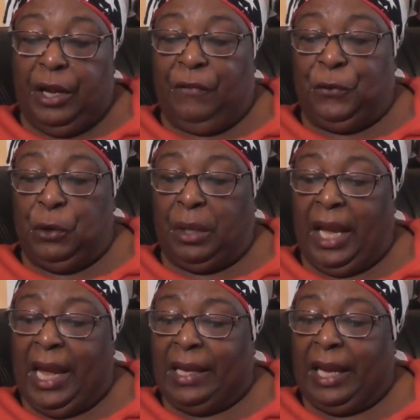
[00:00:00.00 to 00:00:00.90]
If you
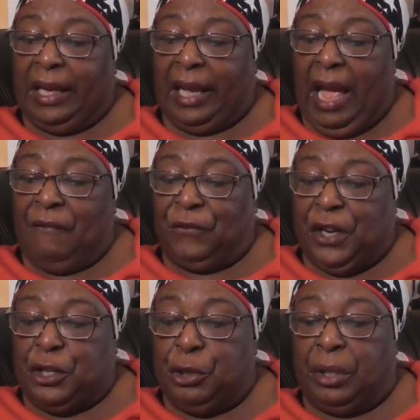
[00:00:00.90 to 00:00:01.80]
can't get
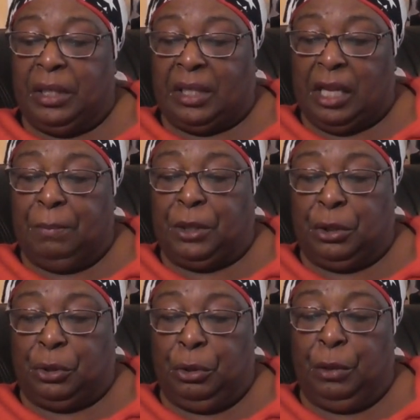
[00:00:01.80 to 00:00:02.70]
catfish, you can
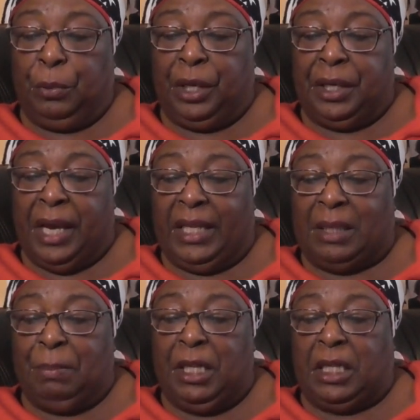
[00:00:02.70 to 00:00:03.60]
substitute it with a
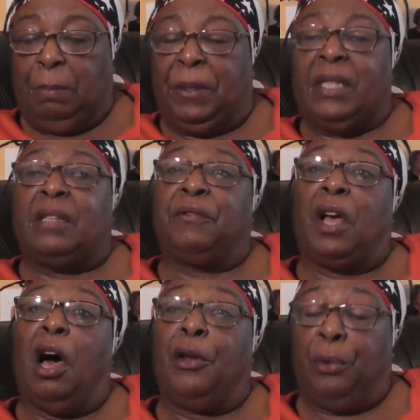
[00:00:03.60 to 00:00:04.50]
nice meaty piece of
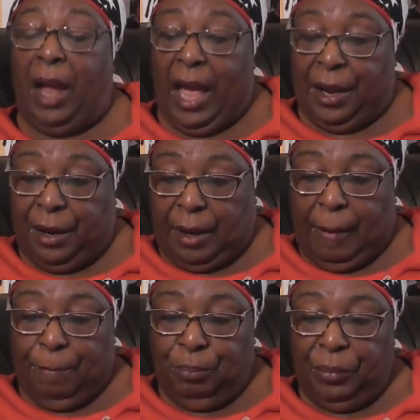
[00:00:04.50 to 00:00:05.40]
cod or haddock.
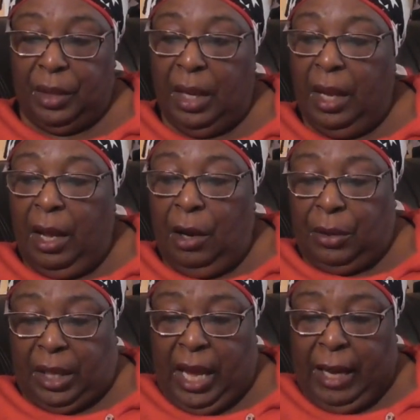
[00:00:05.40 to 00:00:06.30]

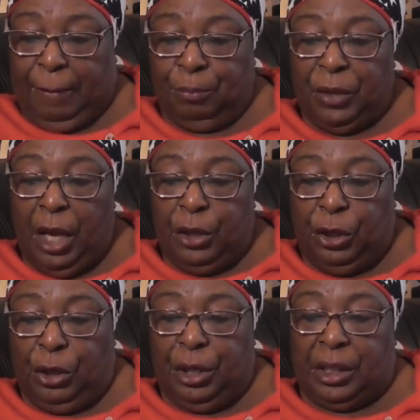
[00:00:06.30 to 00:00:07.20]
Okay,
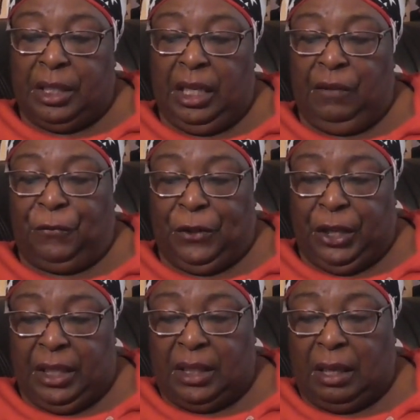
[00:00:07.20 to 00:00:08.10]
you're going to need for
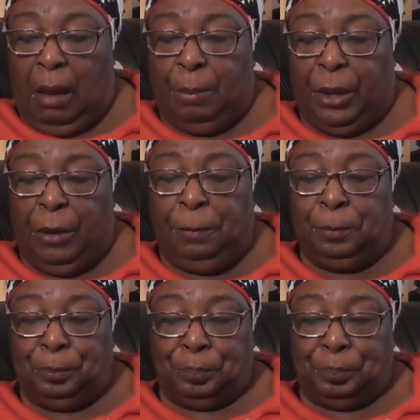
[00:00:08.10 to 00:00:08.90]
this gumbo